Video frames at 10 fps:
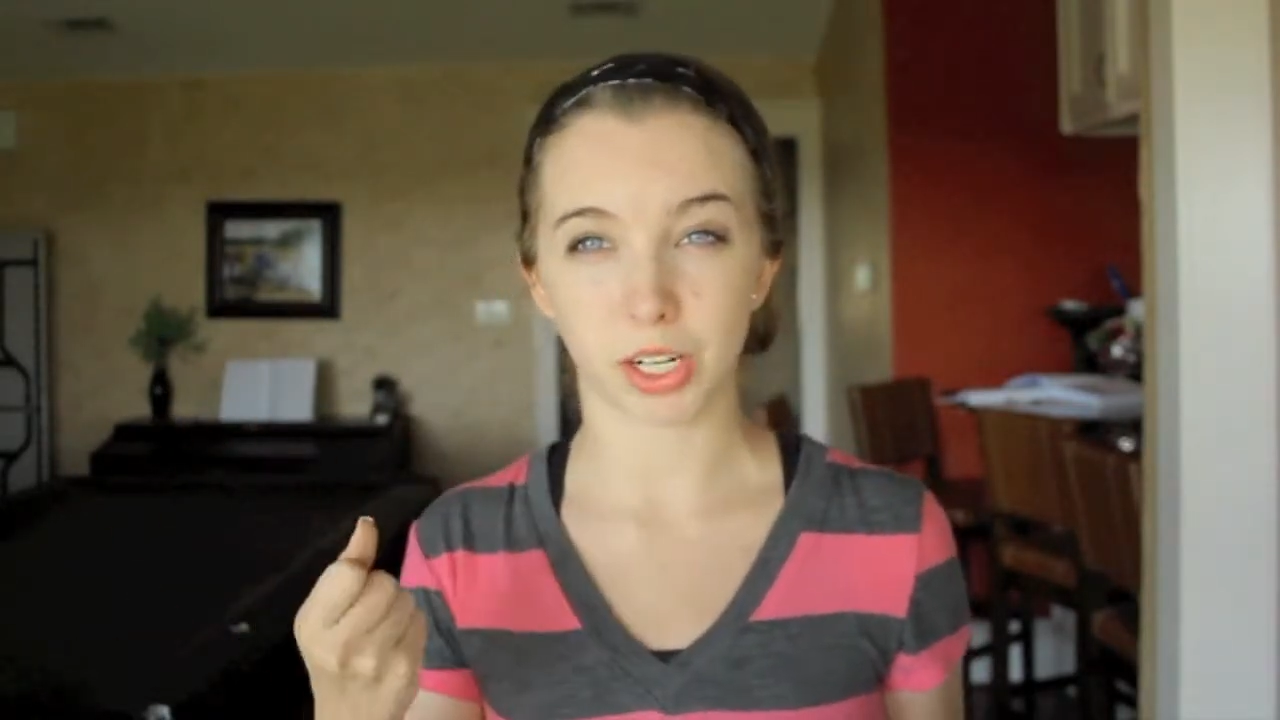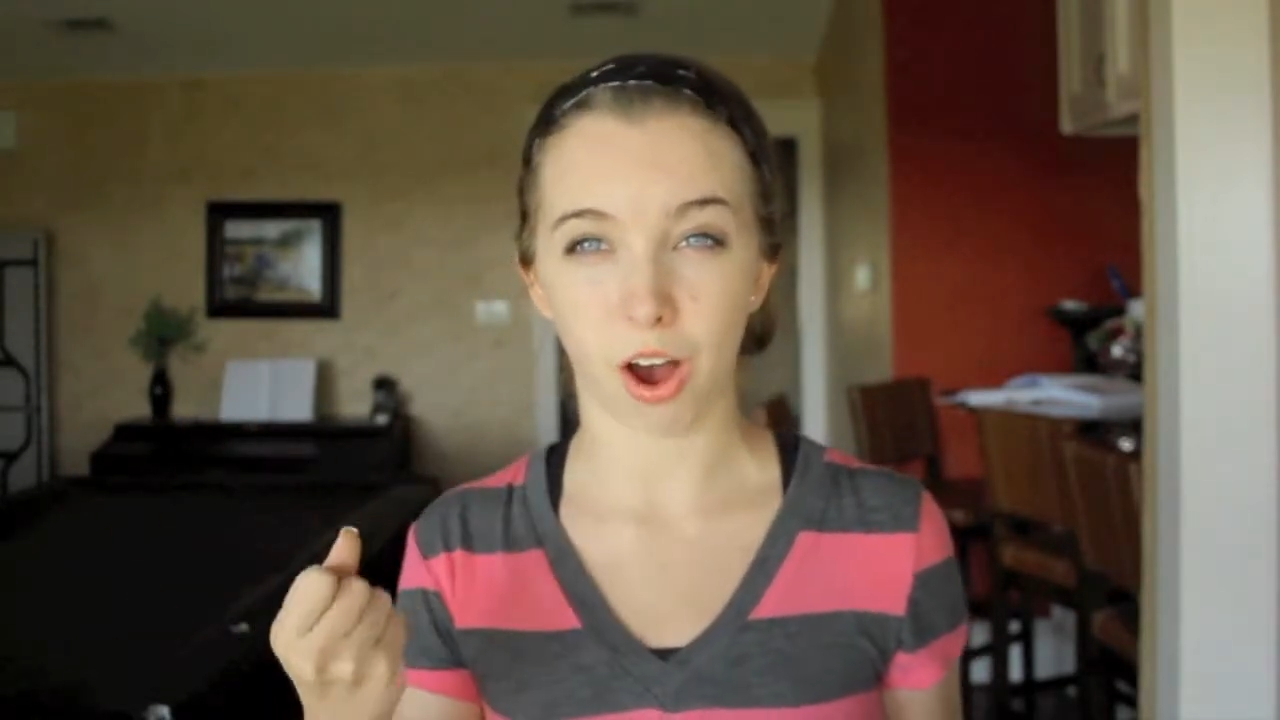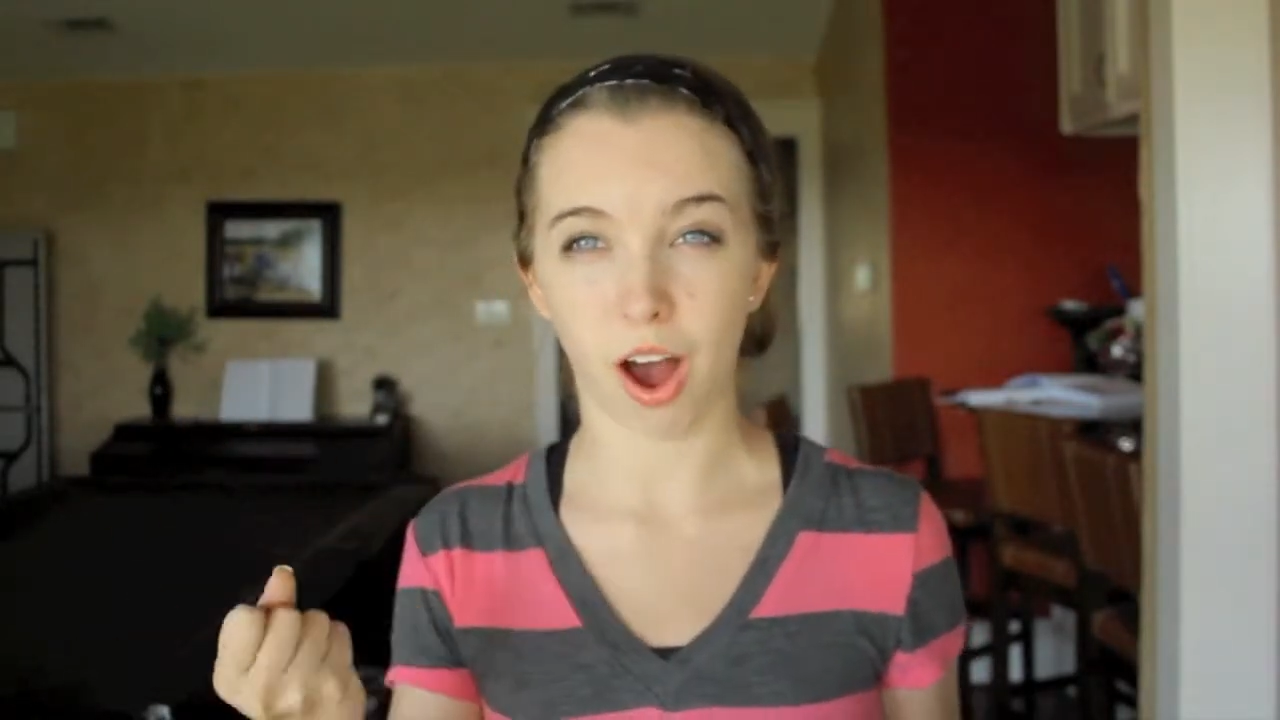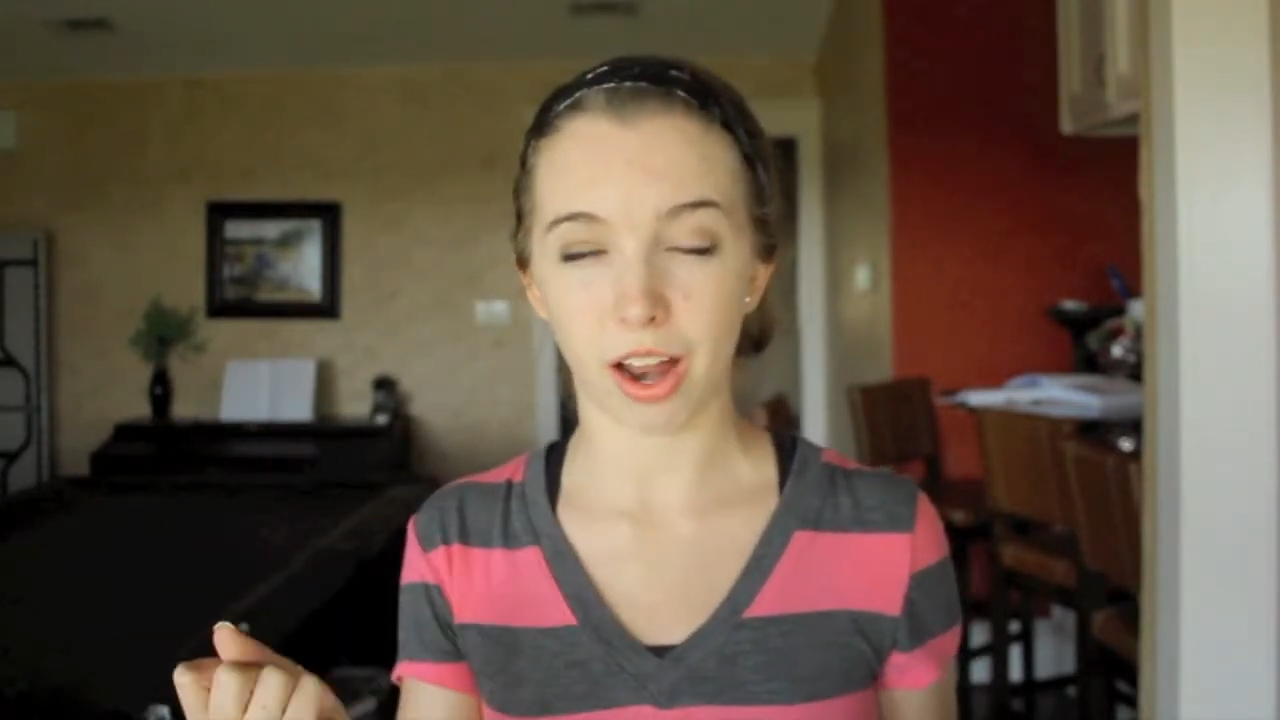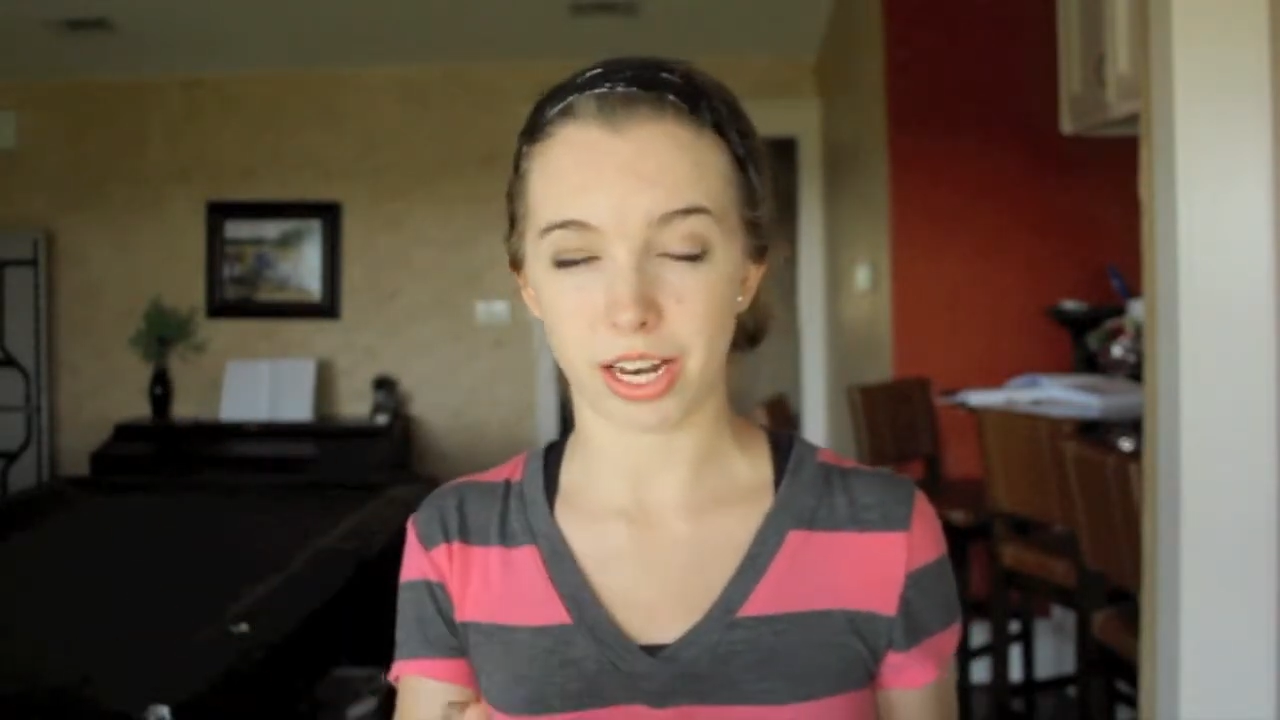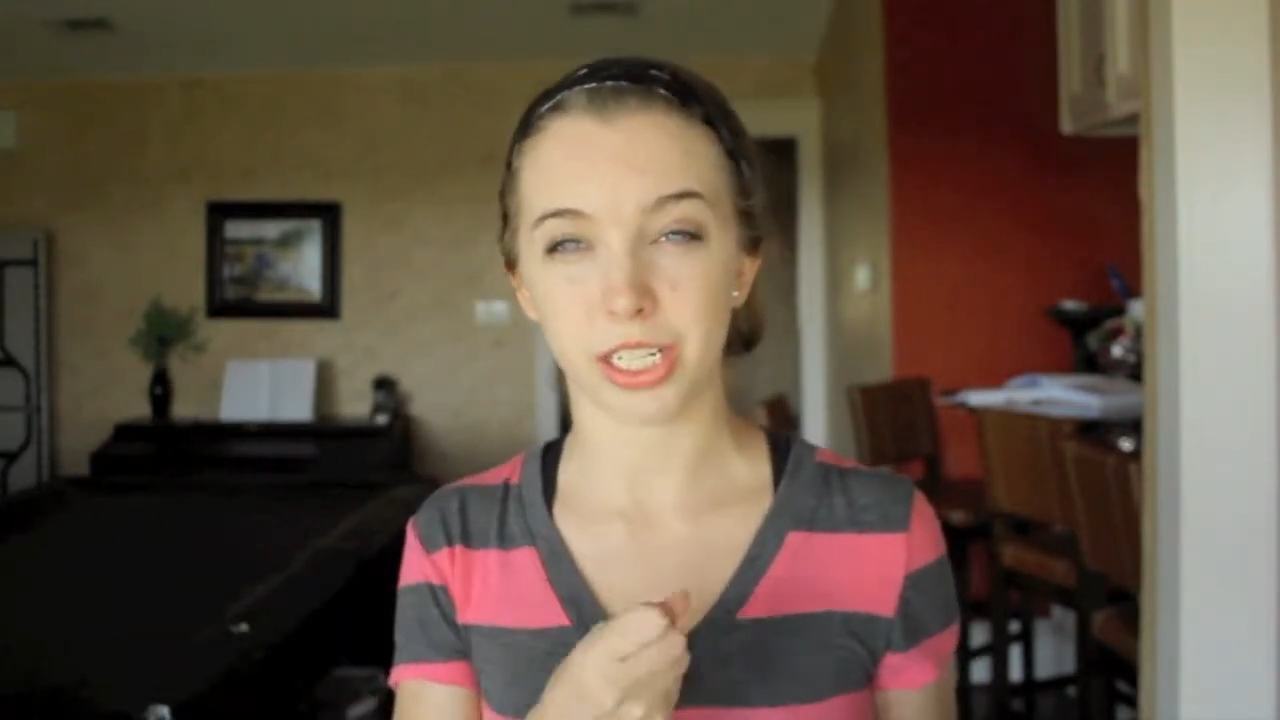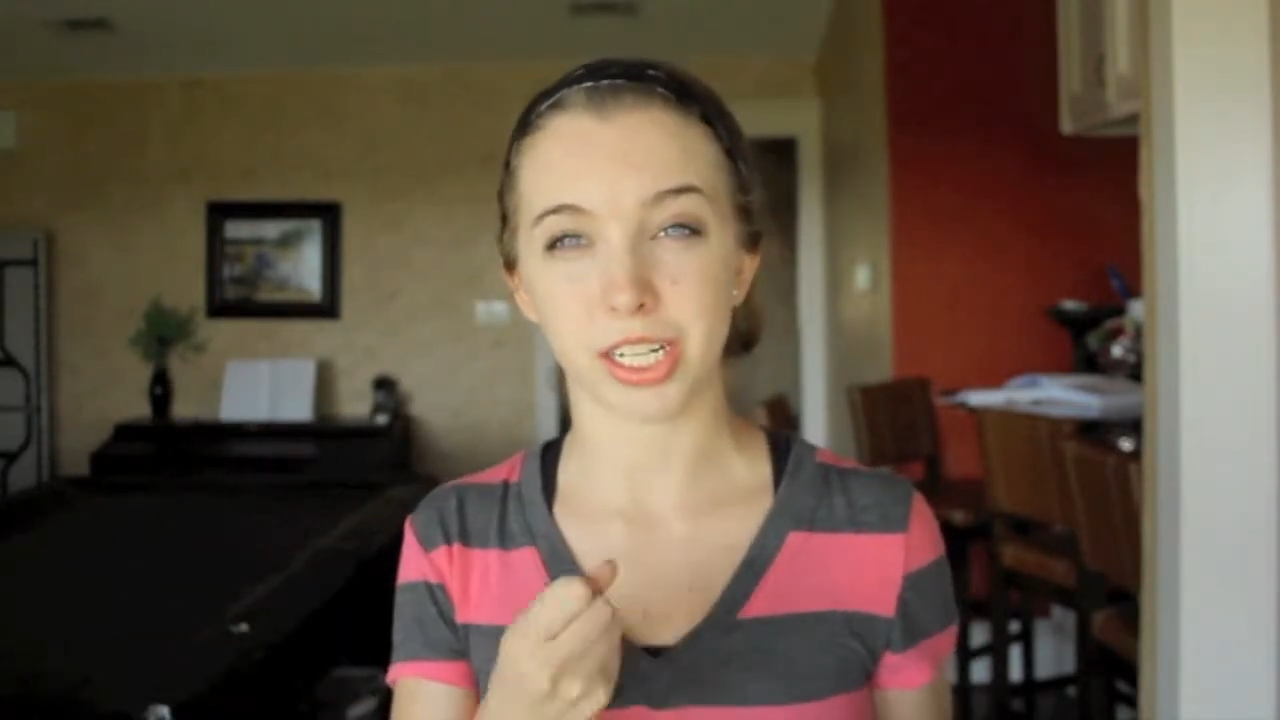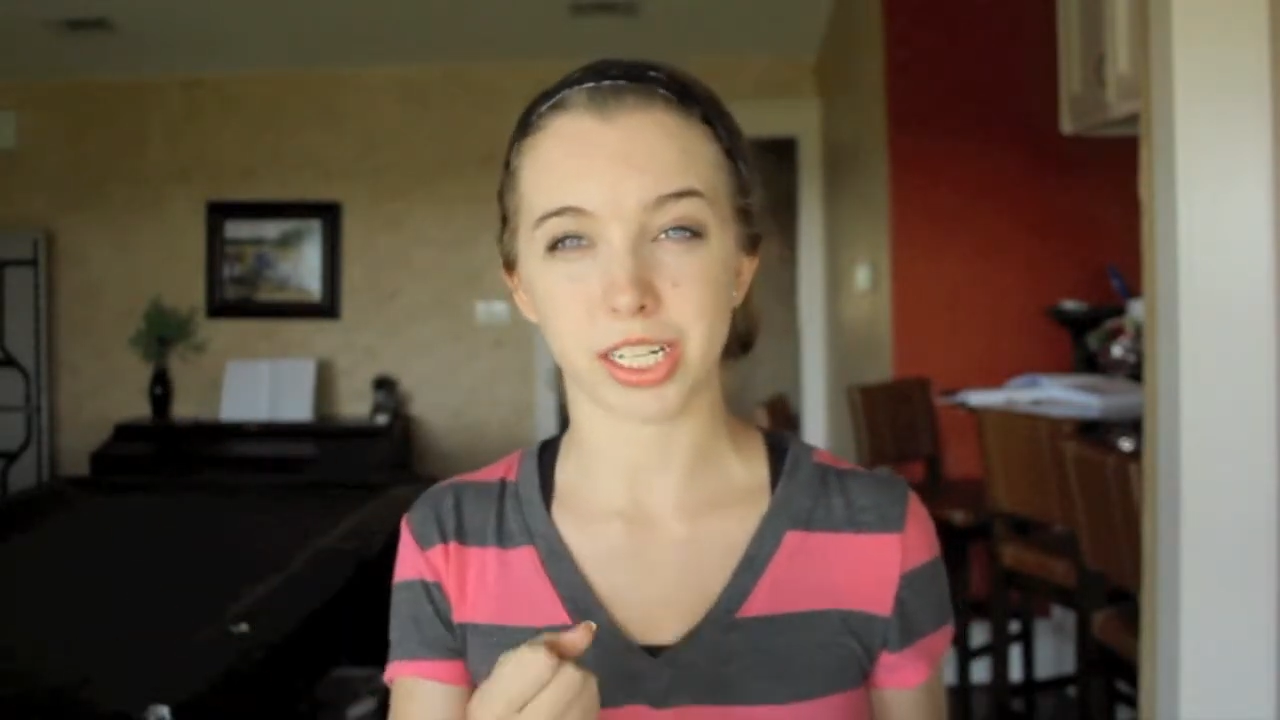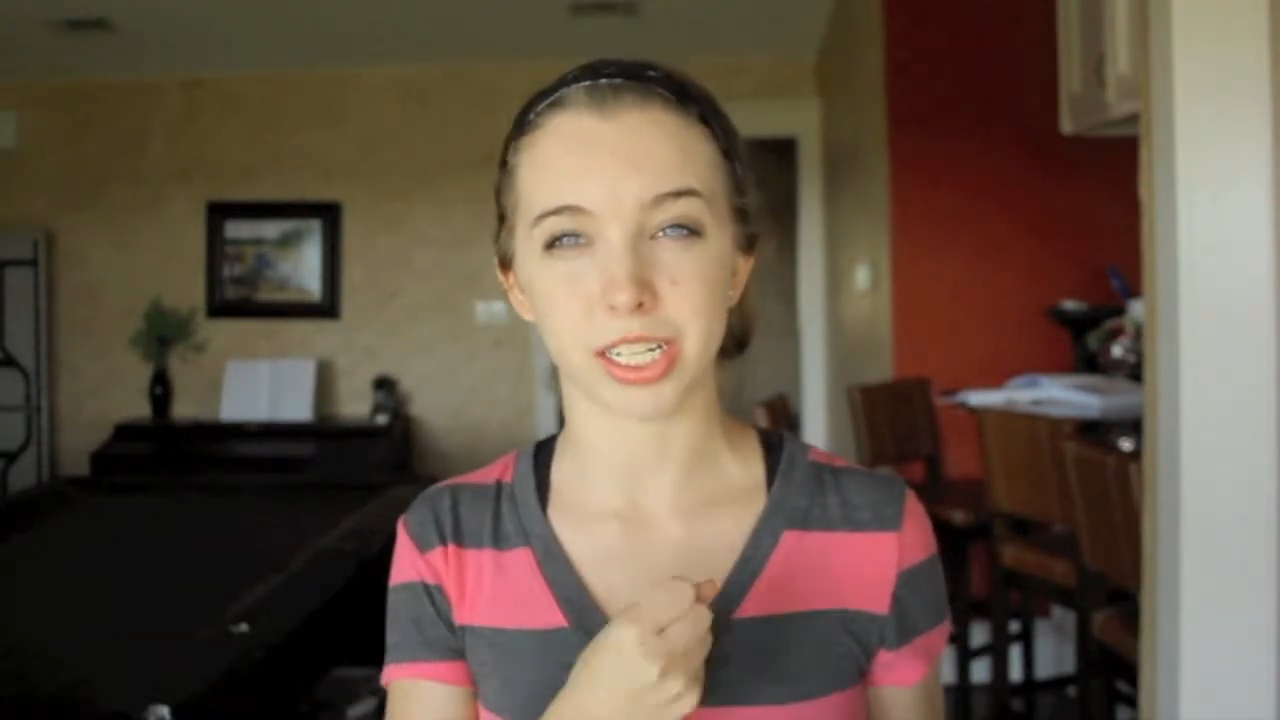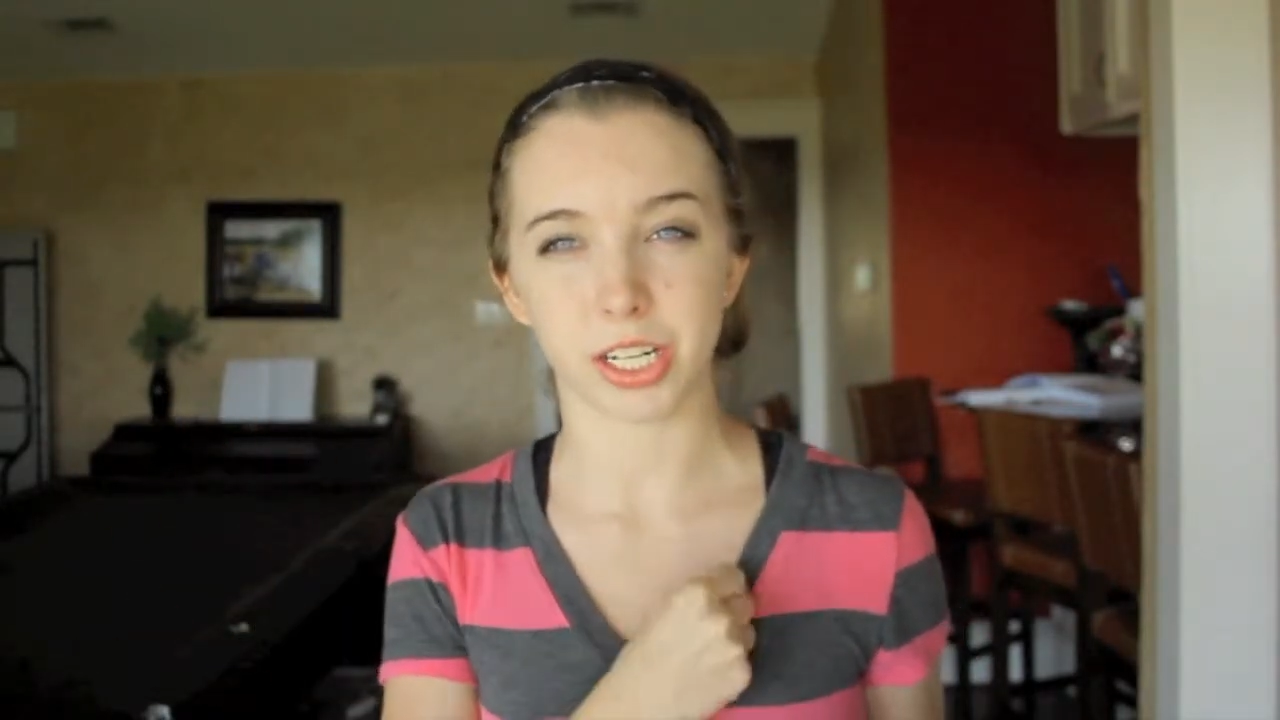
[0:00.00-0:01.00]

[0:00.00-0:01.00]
God and Jesus